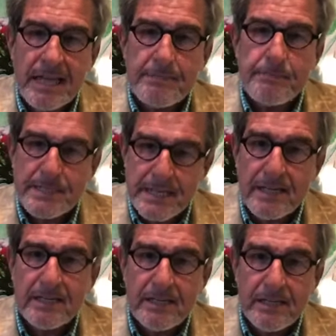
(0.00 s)
that
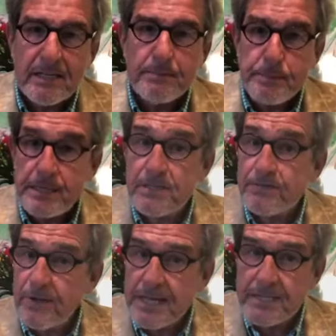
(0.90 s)
particular little
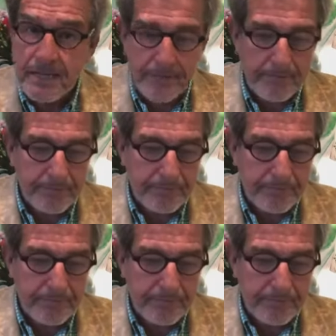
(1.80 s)
piece of writing.